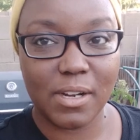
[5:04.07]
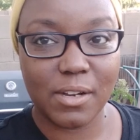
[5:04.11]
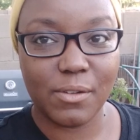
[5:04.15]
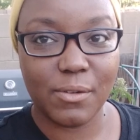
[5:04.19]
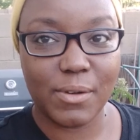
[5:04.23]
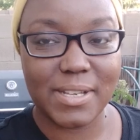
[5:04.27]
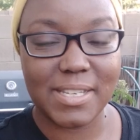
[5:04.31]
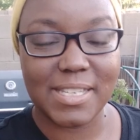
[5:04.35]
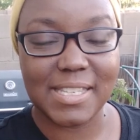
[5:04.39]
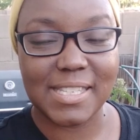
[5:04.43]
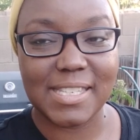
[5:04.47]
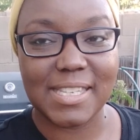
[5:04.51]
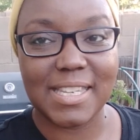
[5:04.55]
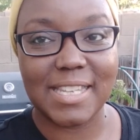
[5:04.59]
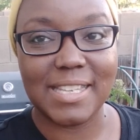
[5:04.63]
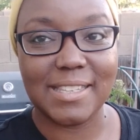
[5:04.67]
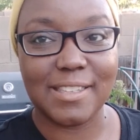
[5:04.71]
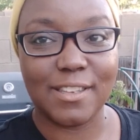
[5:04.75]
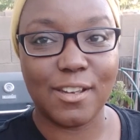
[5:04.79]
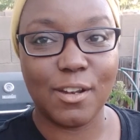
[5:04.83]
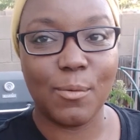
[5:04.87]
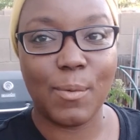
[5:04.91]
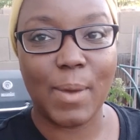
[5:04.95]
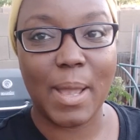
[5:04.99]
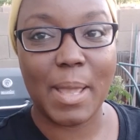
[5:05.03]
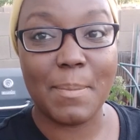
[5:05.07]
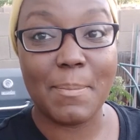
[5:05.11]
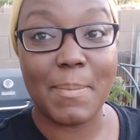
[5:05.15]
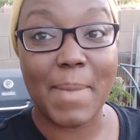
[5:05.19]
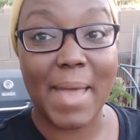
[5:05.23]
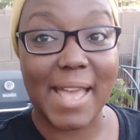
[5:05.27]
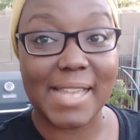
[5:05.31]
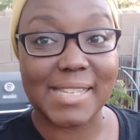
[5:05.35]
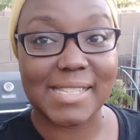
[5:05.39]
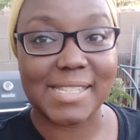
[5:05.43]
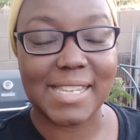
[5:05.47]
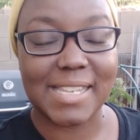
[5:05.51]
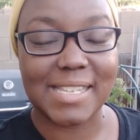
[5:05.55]
going to see little white
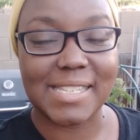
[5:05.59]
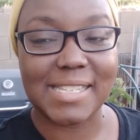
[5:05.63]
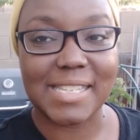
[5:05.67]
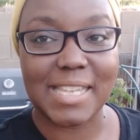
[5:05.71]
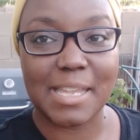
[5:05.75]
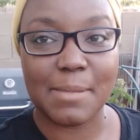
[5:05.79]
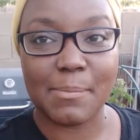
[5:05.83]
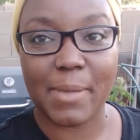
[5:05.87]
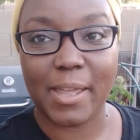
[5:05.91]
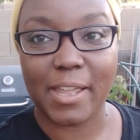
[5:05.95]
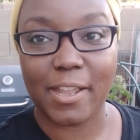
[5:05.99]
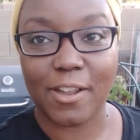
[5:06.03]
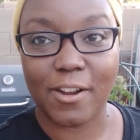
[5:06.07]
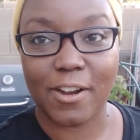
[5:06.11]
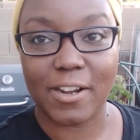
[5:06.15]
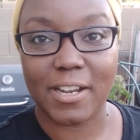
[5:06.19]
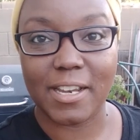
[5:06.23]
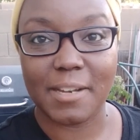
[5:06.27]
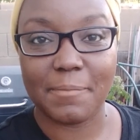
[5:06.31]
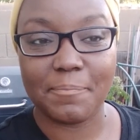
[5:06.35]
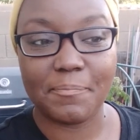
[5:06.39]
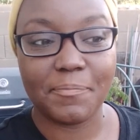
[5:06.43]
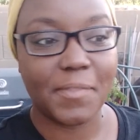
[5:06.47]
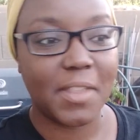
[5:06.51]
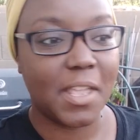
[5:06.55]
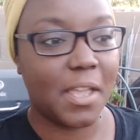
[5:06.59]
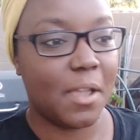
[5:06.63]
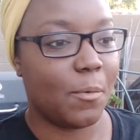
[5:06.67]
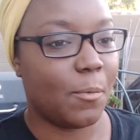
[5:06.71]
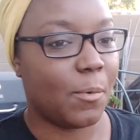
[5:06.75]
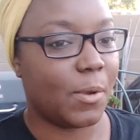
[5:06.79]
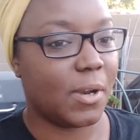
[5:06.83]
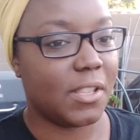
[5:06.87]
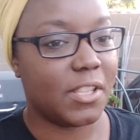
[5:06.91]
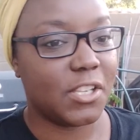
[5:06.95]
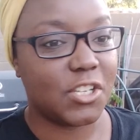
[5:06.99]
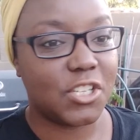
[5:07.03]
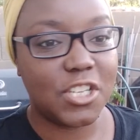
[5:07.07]
baskets in my garden,
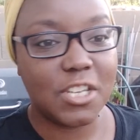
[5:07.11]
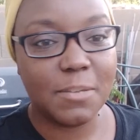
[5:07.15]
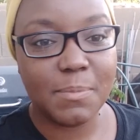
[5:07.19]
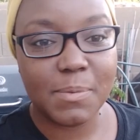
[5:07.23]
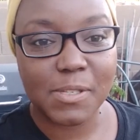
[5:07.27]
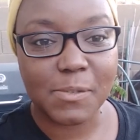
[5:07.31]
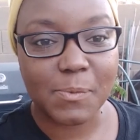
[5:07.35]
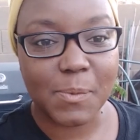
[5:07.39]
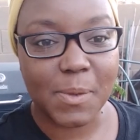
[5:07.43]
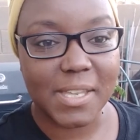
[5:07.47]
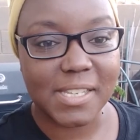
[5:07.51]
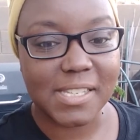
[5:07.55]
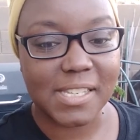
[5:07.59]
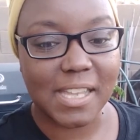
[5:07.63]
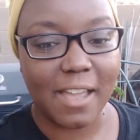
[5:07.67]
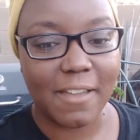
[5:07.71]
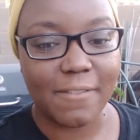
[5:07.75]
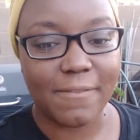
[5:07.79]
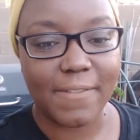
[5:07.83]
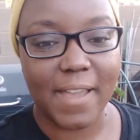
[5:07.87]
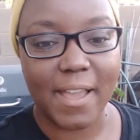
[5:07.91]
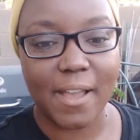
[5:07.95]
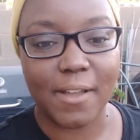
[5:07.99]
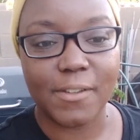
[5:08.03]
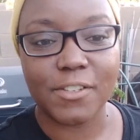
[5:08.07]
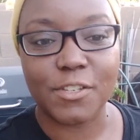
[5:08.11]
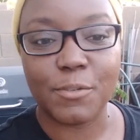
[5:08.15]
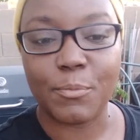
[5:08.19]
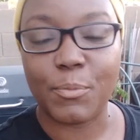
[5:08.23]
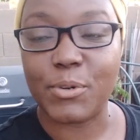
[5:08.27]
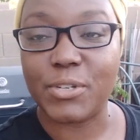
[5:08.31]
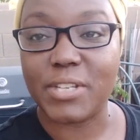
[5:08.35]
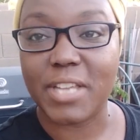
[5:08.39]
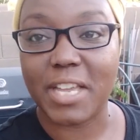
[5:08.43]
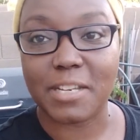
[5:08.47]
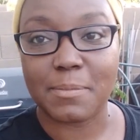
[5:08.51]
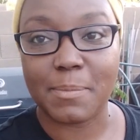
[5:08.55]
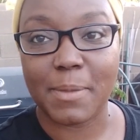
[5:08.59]
one of the cheapest ways I found to
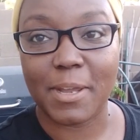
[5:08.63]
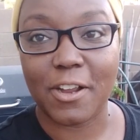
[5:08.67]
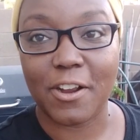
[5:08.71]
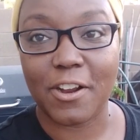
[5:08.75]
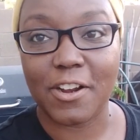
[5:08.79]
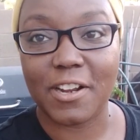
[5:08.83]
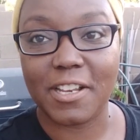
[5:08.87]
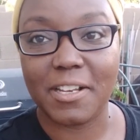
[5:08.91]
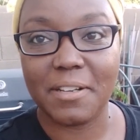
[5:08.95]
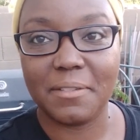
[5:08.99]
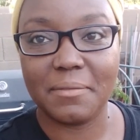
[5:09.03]
protect my garden.